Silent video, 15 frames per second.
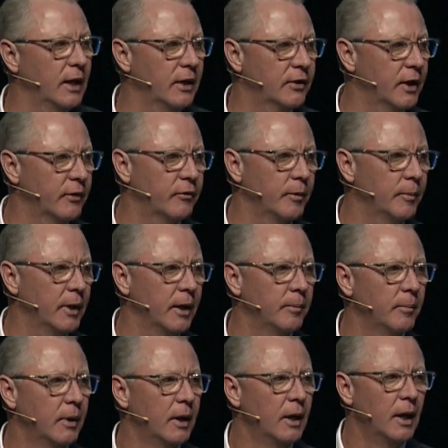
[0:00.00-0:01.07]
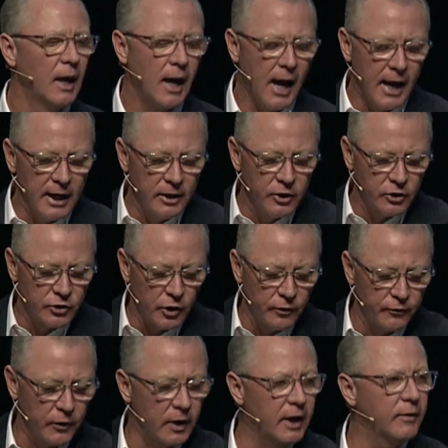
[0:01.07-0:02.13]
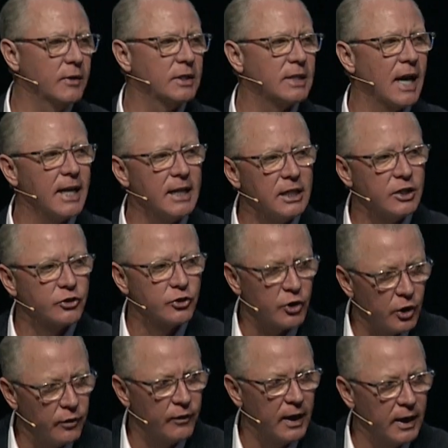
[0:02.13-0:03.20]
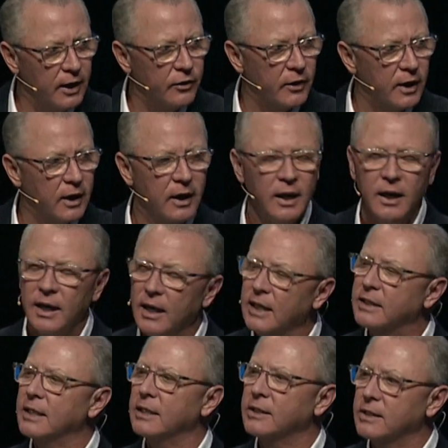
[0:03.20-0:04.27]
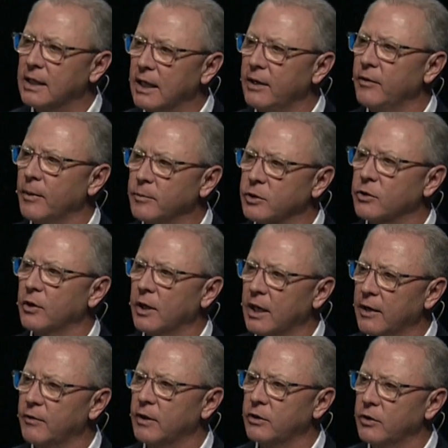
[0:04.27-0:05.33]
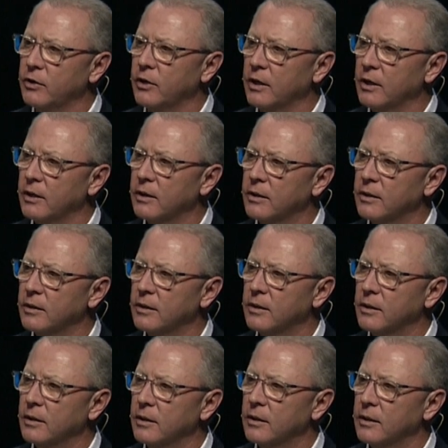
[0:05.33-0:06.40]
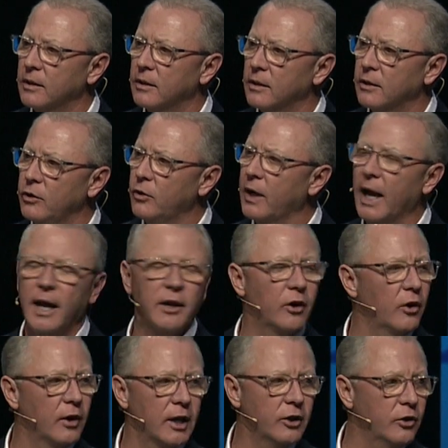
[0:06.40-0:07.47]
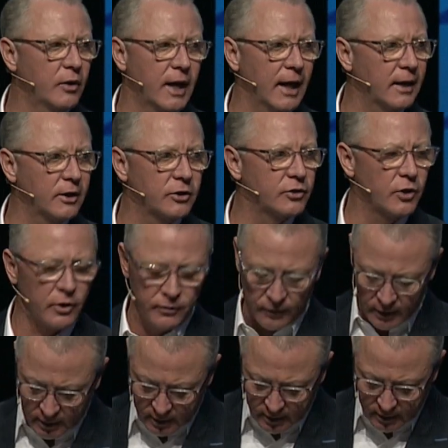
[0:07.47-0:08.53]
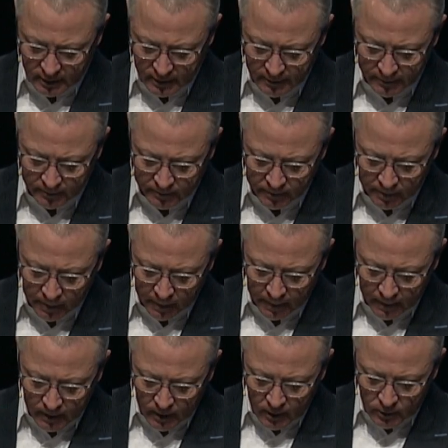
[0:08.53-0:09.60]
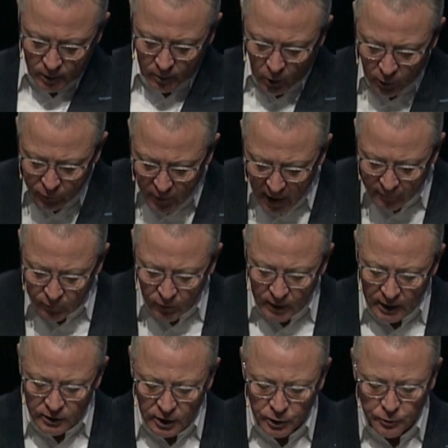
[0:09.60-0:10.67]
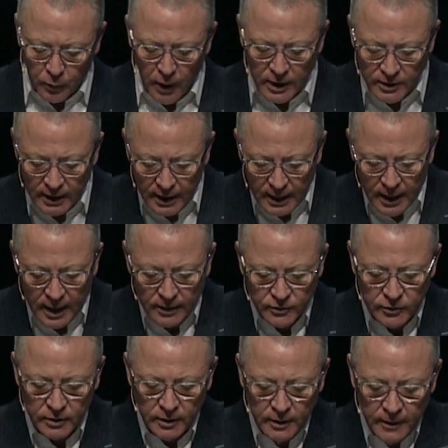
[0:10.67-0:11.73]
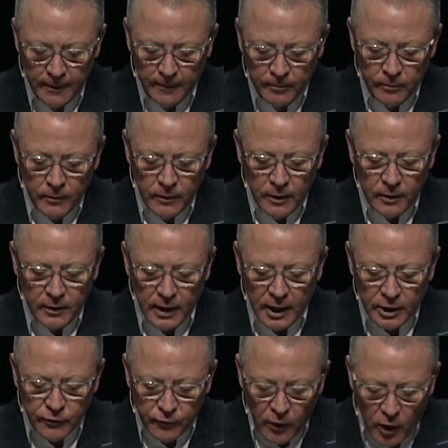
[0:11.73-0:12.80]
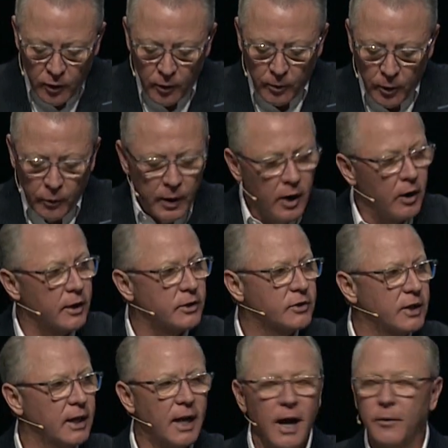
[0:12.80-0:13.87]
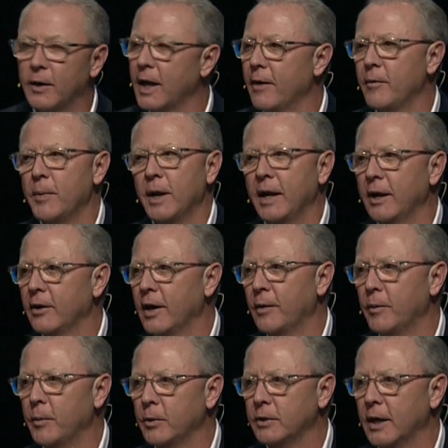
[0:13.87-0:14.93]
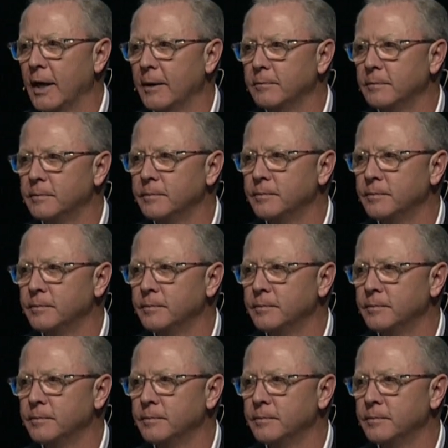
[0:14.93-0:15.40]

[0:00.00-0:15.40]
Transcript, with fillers: anything from him. I didn't deserve forgiveness. I didn't deserve anything. He said, Steve, I'm just going to give it to you. You can't earn it, you can't deserve it. The more thankfulness is present in us, the less vulnerable we are to sin. I want everybody to hear that one more time.